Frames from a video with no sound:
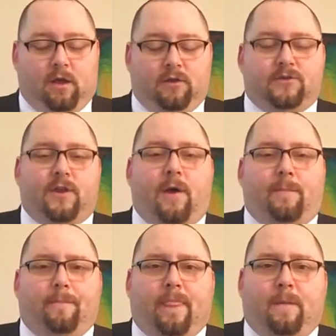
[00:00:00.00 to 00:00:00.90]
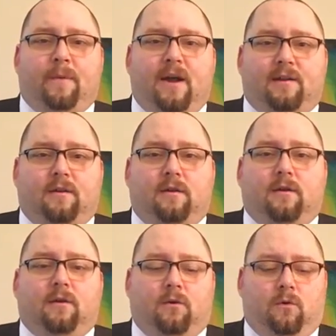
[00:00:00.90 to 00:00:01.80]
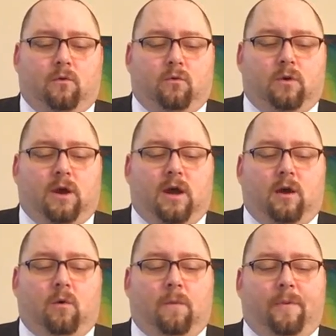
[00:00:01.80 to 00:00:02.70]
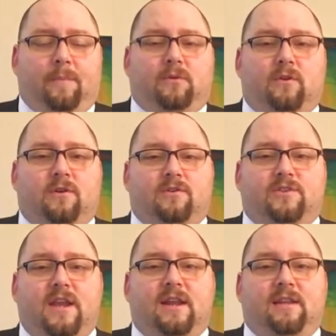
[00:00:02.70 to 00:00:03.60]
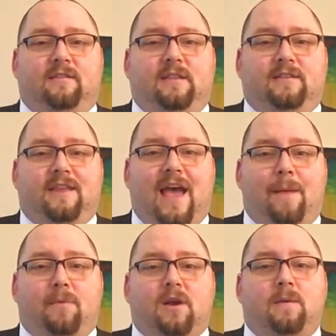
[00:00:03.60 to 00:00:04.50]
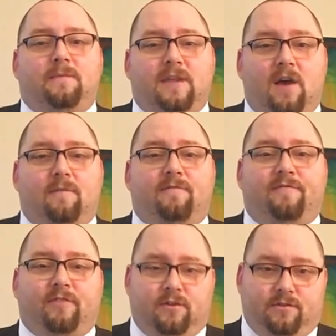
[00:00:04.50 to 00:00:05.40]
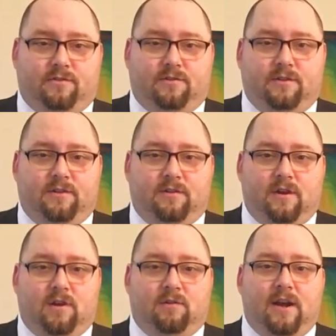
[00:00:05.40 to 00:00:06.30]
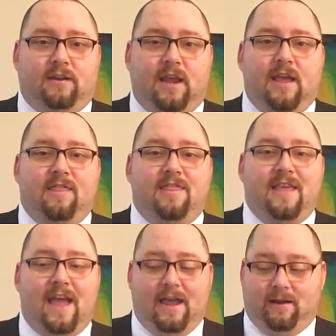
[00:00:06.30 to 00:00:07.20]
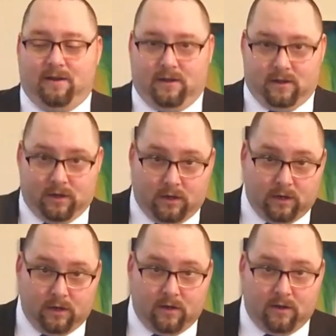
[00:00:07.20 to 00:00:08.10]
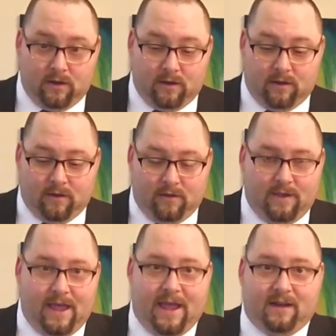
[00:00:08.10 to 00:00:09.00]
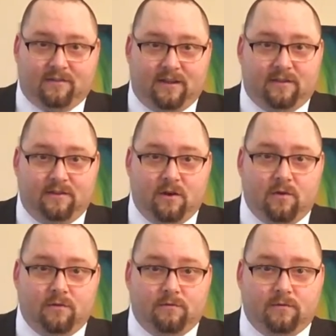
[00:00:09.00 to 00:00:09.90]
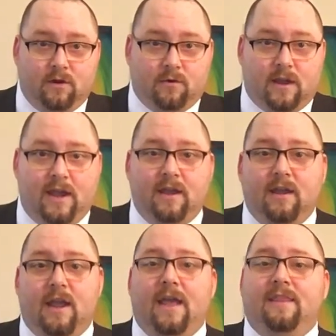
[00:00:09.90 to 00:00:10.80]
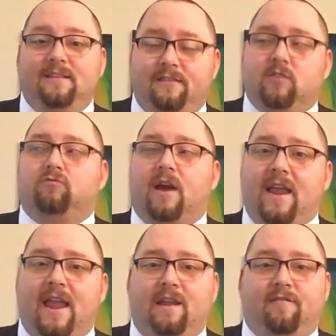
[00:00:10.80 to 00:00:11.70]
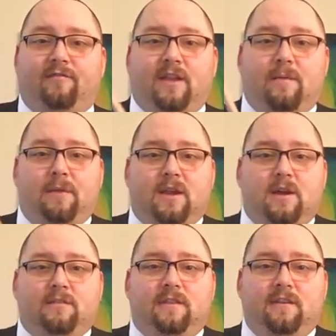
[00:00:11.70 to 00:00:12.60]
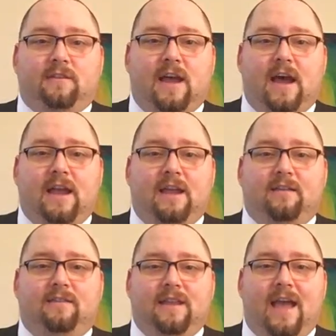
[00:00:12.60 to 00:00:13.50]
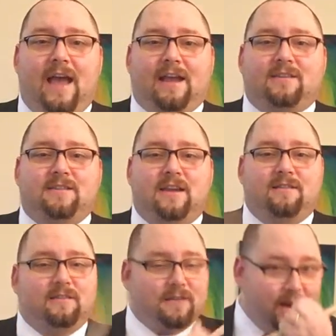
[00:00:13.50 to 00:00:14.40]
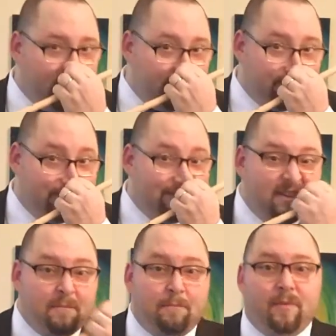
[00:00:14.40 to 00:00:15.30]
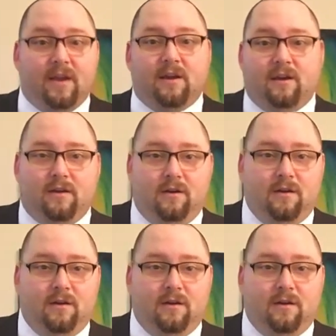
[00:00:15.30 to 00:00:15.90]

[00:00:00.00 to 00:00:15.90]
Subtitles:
So, but what people don't understand is the tap comes down first, all right? And then the accented note, okay? And this is a right-handed flam because this guy is the accent, right? This is the bigger